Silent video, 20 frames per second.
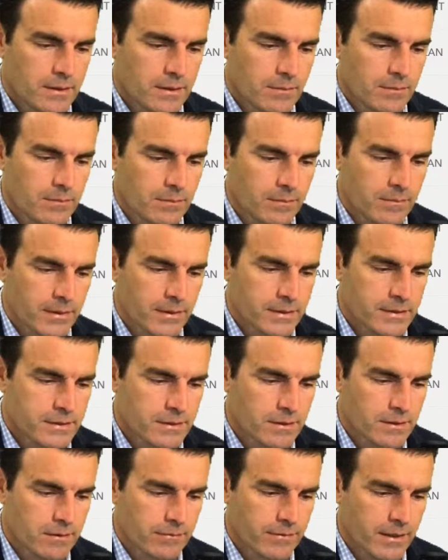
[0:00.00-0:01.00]

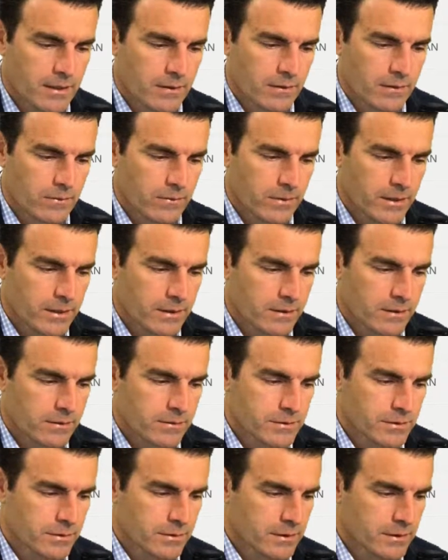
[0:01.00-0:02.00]
myself out of the way here
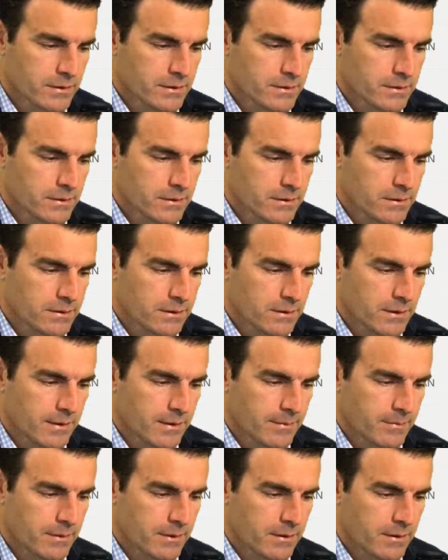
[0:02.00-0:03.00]
so you can see this a
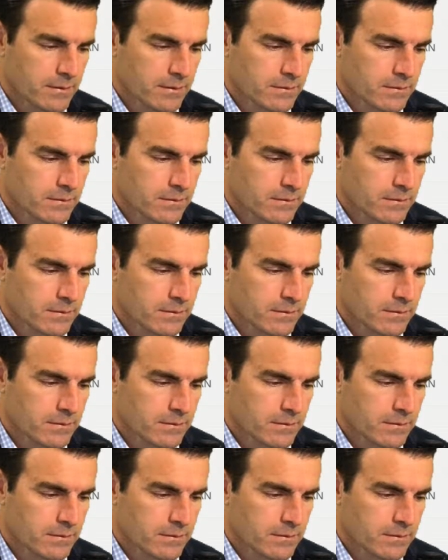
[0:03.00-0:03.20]
lot better.